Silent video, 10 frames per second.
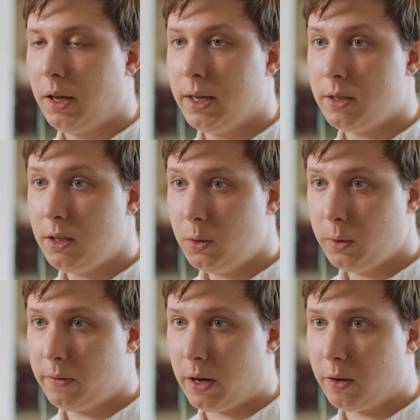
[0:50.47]
It's
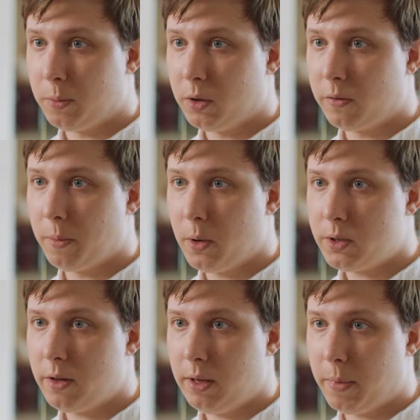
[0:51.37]
equally valuable for
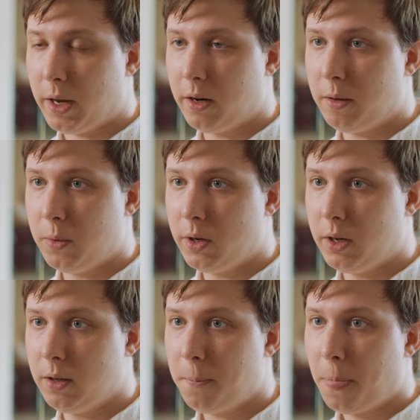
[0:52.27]
most of the embedded
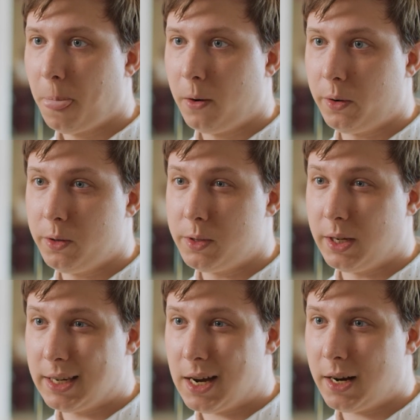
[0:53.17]
community who are
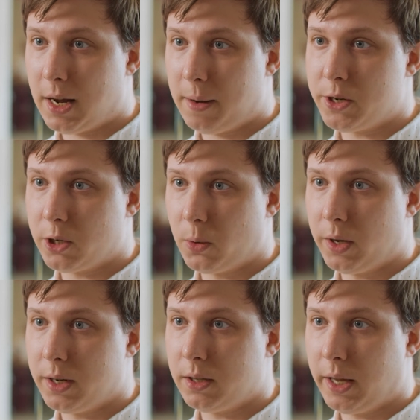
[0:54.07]
using
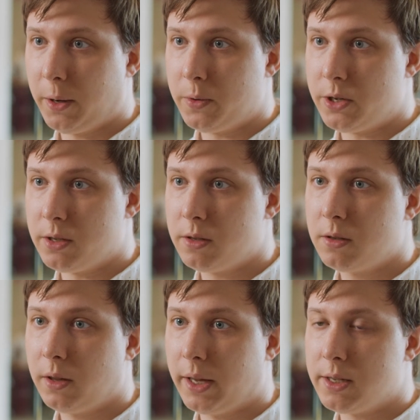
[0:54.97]
non-object-oriented languages
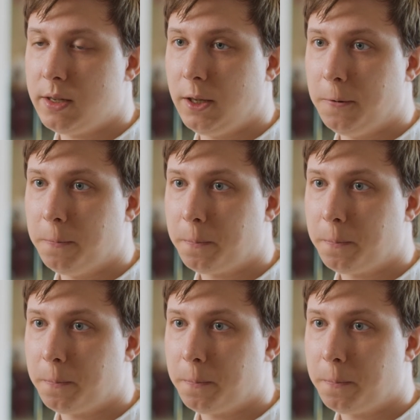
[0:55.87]
like C.